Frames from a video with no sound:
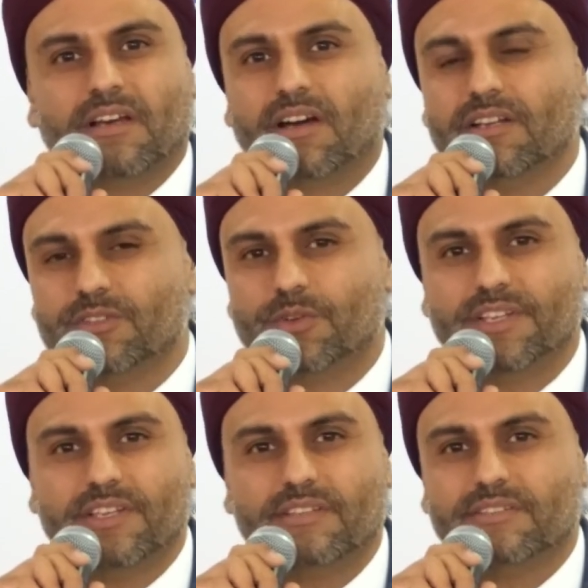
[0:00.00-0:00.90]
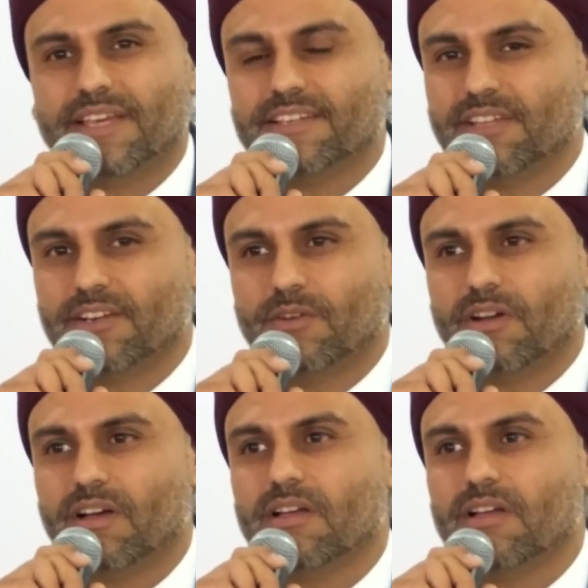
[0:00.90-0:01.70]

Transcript: countries, etc.,